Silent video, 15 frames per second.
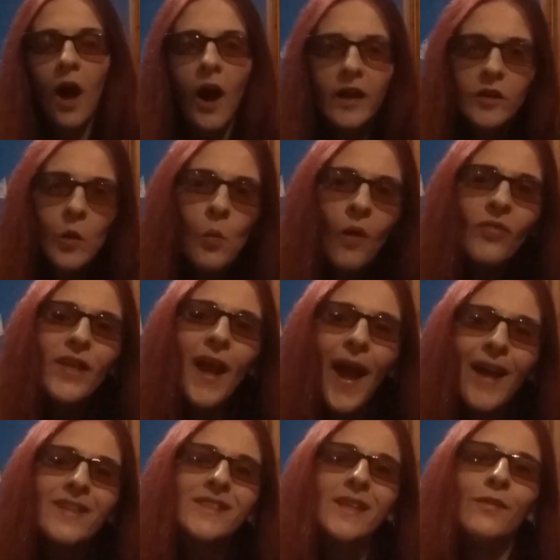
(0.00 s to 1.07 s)
I don't want the
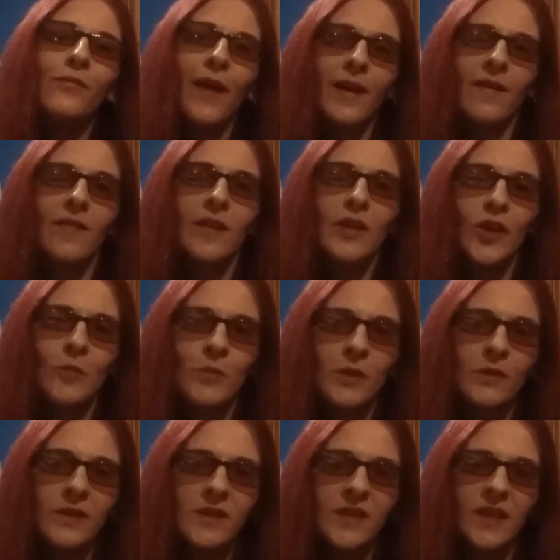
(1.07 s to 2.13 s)
anti-vaccine
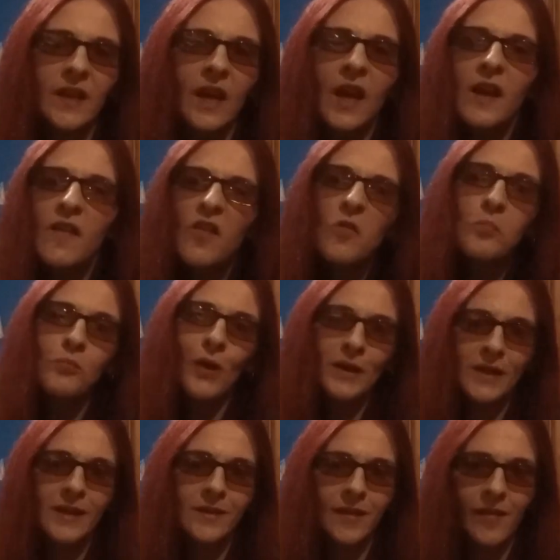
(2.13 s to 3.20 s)
community
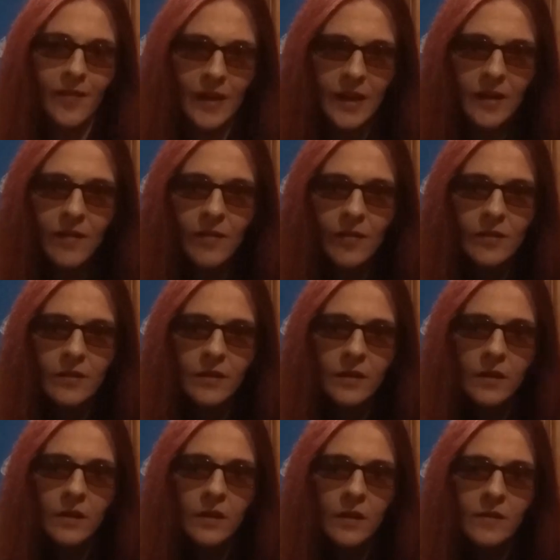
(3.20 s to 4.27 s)
spreading disease.
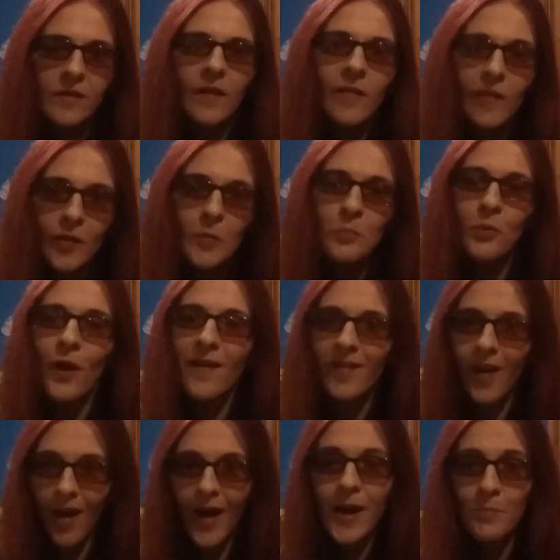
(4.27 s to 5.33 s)
This is the price
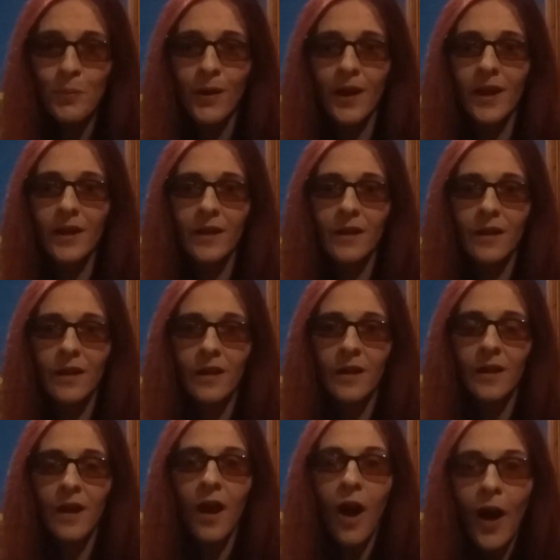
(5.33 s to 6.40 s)
I pay.
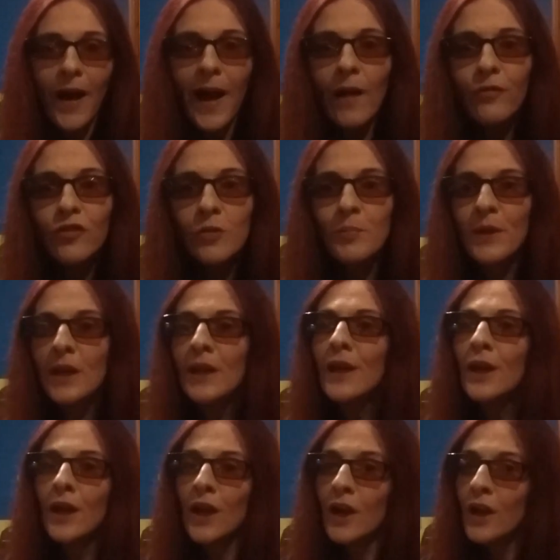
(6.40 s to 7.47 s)
I have to
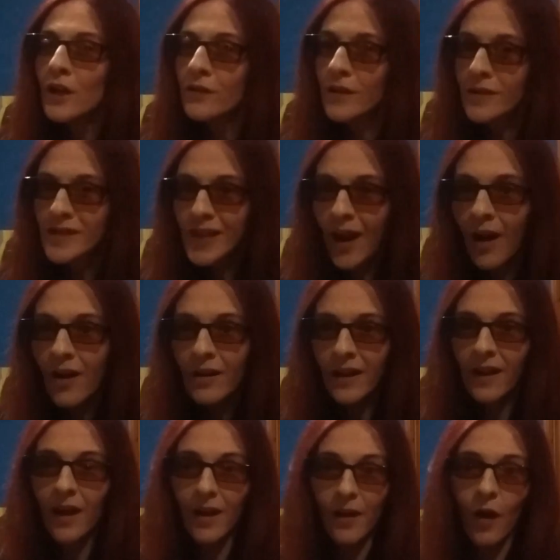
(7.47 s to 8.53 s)
be the
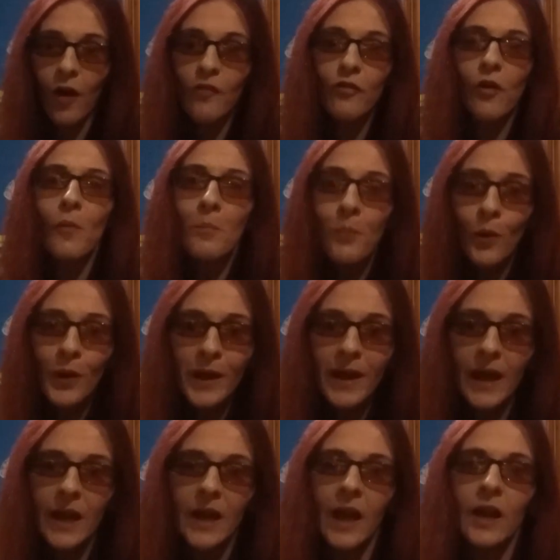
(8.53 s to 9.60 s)
target of
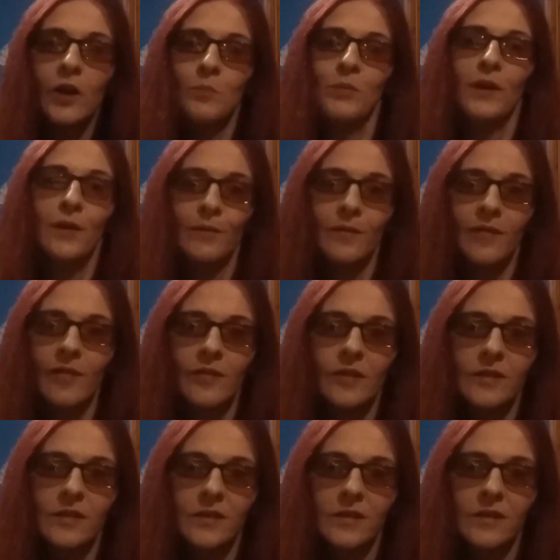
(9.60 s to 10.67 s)
bullying and abuse.